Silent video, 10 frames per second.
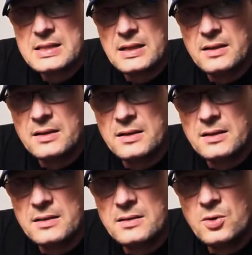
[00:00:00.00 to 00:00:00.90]

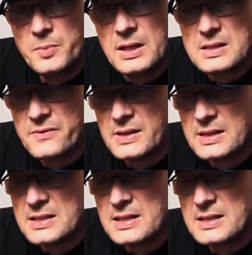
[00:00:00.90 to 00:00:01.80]
luminance
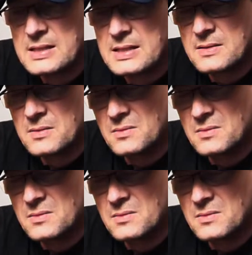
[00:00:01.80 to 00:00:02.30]
filters is,